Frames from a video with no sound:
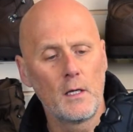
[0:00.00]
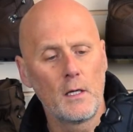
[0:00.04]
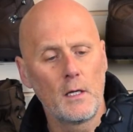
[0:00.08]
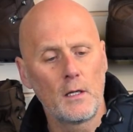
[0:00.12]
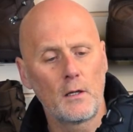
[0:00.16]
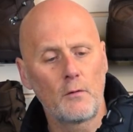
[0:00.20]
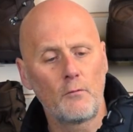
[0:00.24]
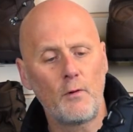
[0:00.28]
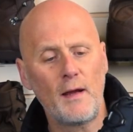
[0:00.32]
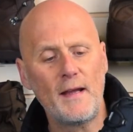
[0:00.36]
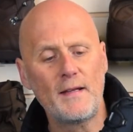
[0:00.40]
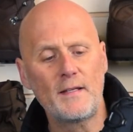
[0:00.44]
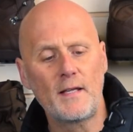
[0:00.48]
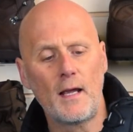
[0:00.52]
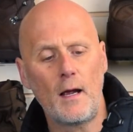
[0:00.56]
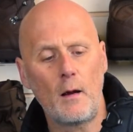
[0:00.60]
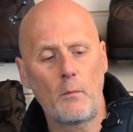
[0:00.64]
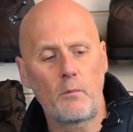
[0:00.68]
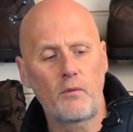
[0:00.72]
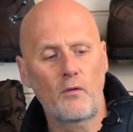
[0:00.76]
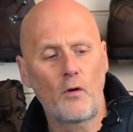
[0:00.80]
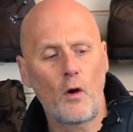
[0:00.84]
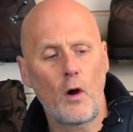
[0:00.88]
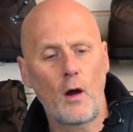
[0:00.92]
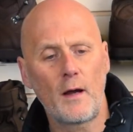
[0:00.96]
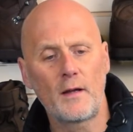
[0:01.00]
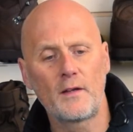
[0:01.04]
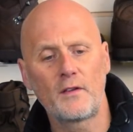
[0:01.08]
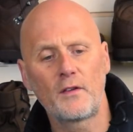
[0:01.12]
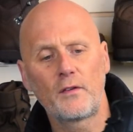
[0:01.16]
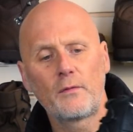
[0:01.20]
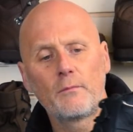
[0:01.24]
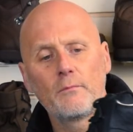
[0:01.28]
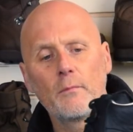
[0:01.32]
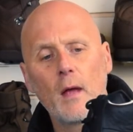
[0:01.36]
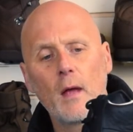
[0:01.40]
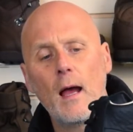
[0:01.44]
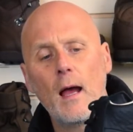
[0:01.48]
The retail price
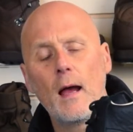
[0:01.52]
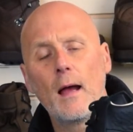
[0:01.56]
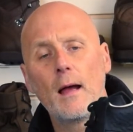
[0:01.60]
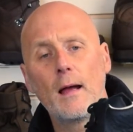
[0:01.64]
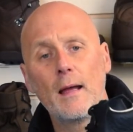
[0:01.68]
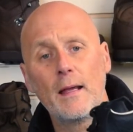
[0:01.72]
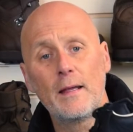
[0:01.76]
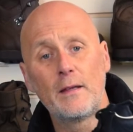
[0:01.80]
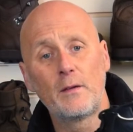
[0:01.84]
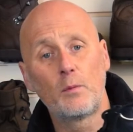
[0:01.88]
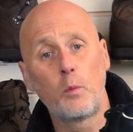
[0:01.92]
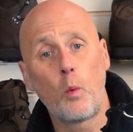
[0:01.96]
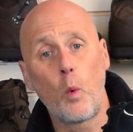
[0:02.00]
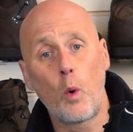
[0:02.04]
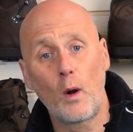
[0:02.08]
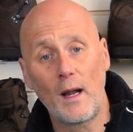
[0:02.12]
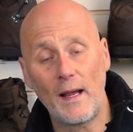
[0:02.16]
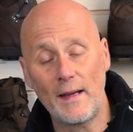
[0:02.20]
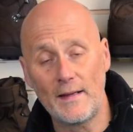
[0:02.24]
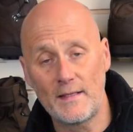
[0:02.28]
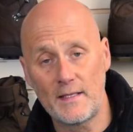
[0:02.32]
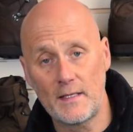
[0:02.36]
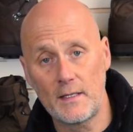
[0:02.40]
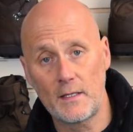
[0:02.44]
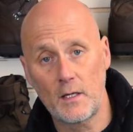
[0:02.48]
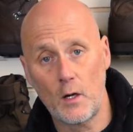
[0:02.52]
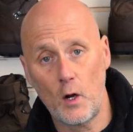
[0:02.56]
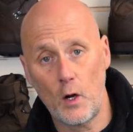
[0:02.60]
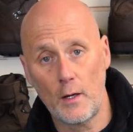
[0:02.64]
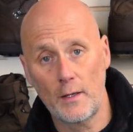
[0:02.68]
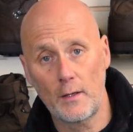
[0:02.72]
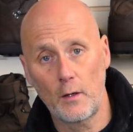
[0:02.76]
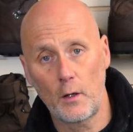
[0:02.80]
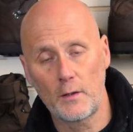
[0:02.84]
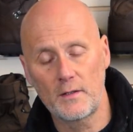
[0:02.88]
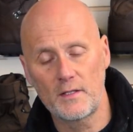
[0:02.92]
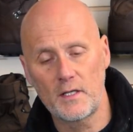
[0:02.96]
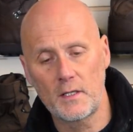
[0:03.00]
is
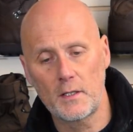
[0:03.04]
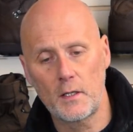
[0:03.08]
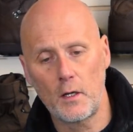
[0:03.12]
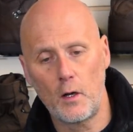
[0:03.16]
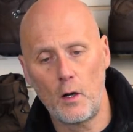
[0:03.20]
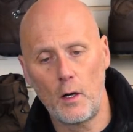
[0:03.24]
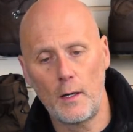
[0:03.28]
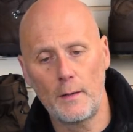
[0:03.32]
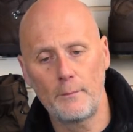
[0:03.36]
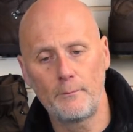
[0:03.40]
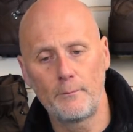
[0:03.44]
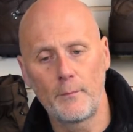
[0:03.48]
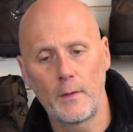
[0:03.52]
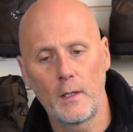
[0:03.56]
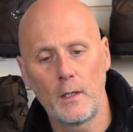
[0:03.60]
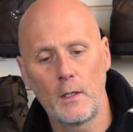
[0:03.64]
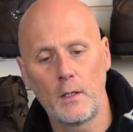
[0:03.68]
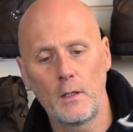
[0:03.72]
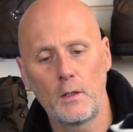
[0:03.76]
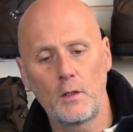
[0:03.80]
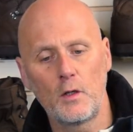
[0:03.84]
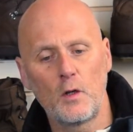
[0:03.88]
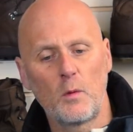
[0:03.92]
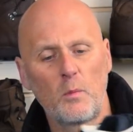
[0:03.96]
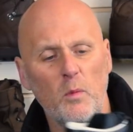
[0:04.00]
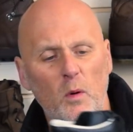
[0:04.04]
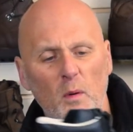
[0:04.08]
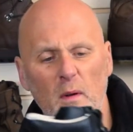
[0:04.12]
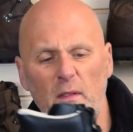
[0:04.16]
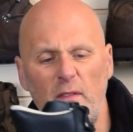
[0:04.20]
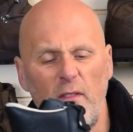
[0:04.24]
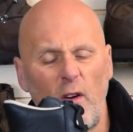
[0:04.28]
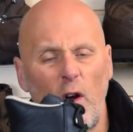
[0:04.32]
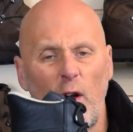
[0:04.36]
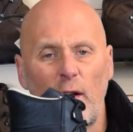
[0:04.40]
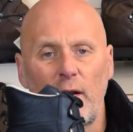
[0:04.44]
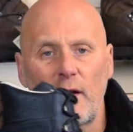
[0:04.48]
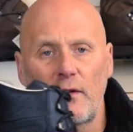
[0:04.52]
$189.99. You'll probably
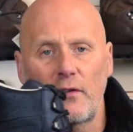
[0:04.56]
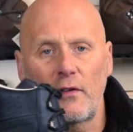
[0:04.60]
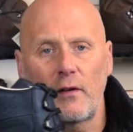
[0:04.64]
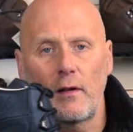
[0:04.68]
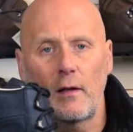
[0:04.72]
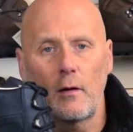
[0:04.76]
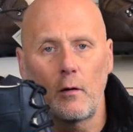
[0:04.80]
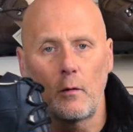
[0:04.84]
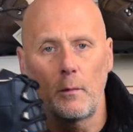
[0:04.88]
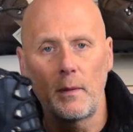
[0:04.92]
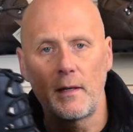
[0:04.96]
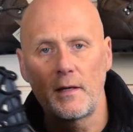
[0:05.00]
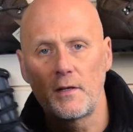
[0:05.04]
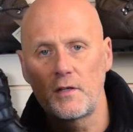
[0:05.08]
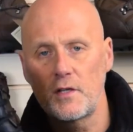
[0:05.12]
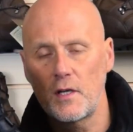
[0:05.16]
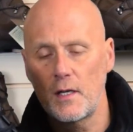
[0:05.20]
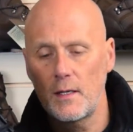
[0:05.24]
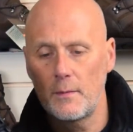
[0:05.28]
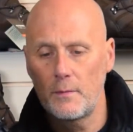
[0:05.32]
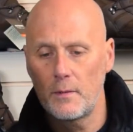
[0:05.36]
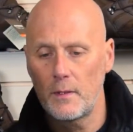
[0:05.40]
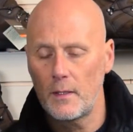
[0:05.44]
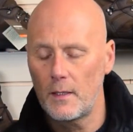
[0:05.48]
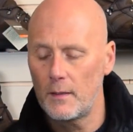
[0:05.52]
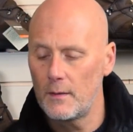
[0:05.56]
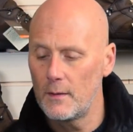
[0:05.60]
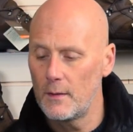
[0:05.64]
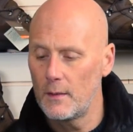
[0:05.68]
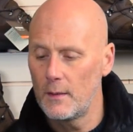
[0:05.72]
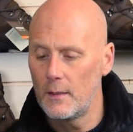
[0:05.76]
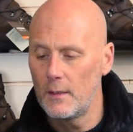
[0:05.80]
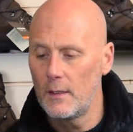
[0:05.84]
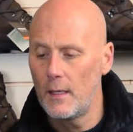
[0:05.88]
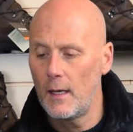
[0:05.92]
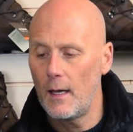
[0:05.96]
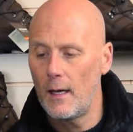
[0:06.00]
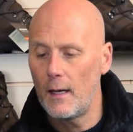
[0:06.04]
find us a little bit cheaper,
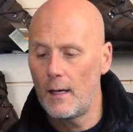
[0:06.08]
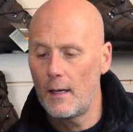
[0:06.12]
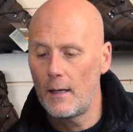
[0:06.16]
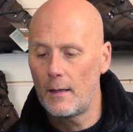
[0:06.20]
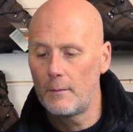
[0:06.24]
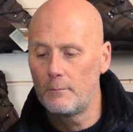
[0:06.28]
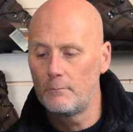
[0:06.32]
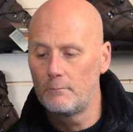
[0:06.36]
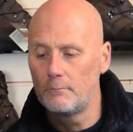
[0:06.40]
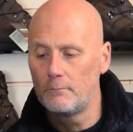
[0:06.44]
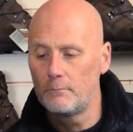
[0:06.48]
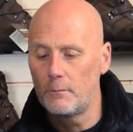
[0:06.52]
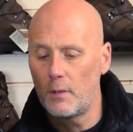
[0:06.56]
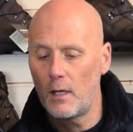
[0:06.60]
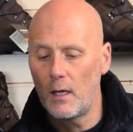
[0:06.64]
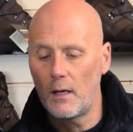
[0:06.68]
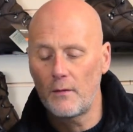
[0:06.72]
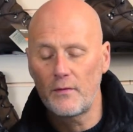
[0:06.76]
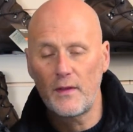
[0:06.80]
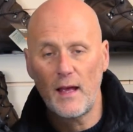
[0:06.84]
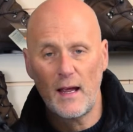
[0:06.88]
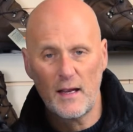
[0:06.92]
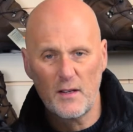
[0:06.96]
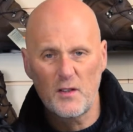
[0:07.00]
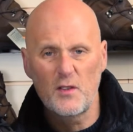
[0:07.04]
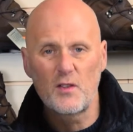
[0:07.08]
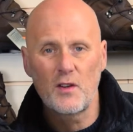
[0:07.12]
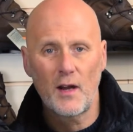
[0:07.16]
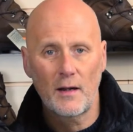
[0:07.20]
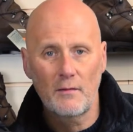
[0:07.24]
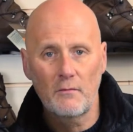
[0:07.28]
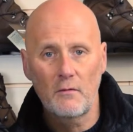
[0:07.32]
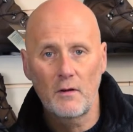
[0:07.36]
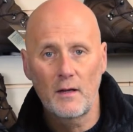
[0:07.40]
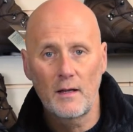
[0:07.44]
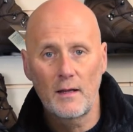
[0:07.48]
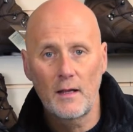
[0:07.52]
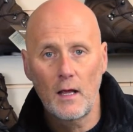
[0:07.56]
but that's
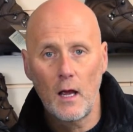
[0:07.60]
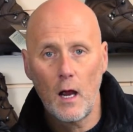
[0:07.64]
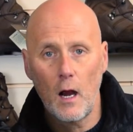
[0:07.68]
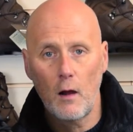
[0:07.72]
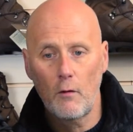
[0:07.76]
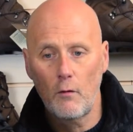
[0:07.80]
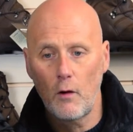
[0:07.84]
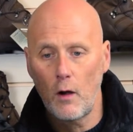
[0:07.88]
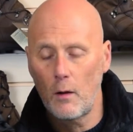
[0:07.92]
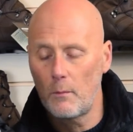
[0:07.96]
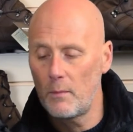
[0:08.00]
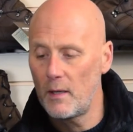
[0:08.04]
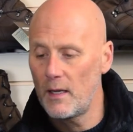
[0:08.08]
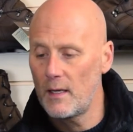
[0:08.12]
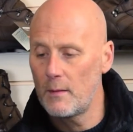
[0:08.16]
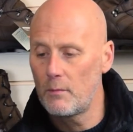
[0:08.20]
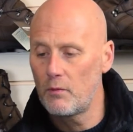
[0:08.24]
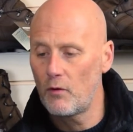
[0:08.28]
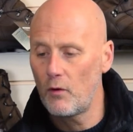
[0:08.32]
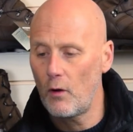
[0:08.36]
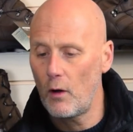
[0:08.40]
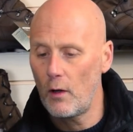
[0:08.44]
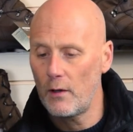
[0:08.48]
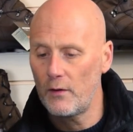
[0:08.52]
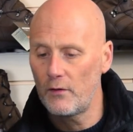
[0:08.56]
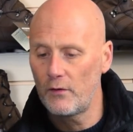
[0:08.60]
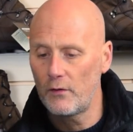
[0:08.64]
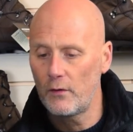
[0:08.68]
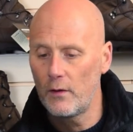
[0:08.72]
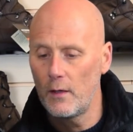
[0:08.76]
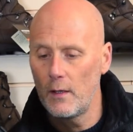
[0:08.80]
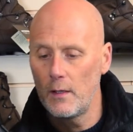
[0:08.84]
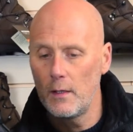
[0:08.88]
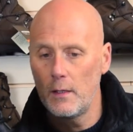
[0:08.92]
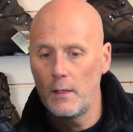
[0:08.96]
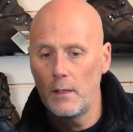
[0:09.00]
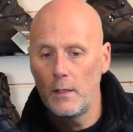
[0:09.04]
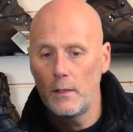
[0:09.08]
generally the RRP price.
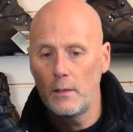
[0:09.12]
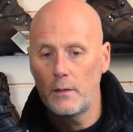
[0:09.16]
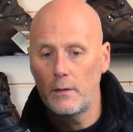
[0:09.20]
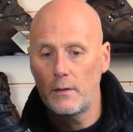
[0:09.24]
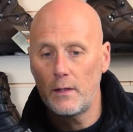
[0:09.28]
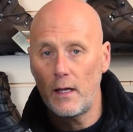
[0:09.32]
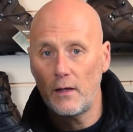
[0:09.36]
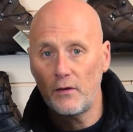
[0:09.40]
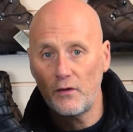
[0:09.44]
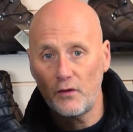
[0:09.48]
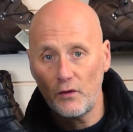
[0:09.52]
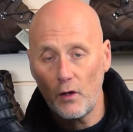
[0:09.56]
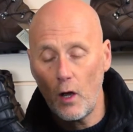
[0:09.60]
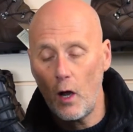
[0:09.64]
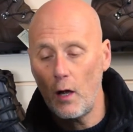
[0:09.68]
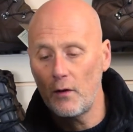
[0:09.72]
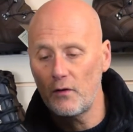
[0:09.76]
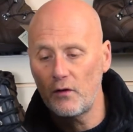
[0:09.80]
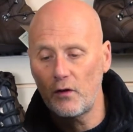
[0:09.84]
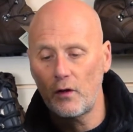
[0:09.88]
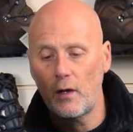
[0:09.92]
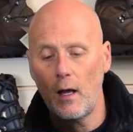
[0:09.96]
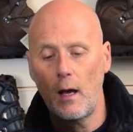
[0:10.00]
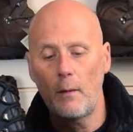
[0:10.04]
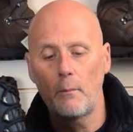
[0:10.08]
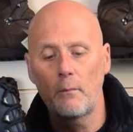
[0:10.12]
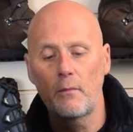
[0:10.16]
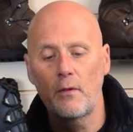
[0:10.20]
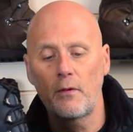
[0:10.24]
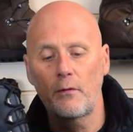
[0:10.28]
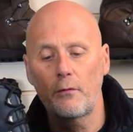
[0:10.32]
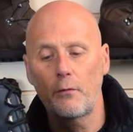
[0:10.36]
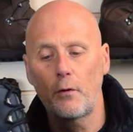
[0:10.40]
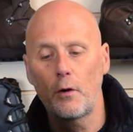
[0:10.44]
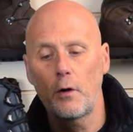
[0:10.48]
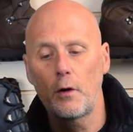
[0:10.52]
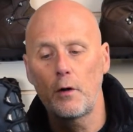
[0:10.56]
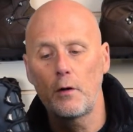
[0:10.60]
They're starting to come
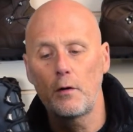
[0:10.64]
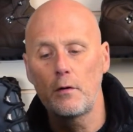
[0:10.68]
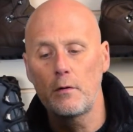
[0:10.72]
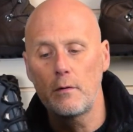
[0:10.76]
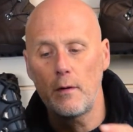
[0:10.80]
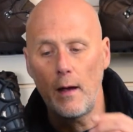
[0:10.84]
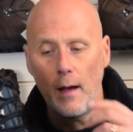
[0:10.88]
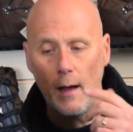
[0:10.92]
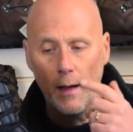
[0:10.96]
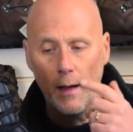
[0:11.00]
through.